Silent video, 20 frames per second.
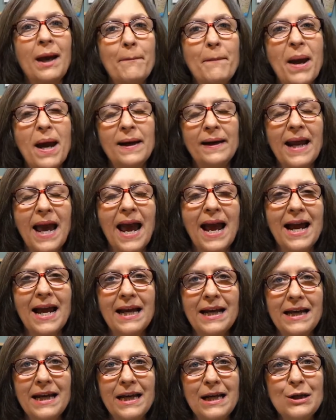It paid
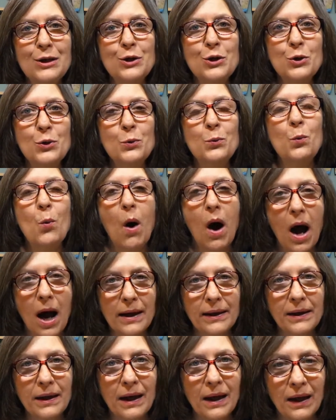80 to
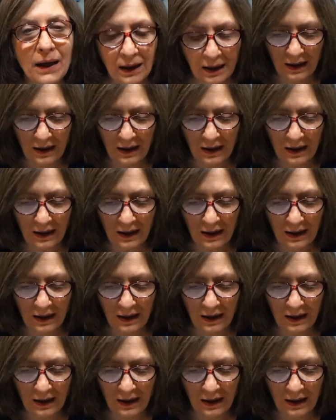1.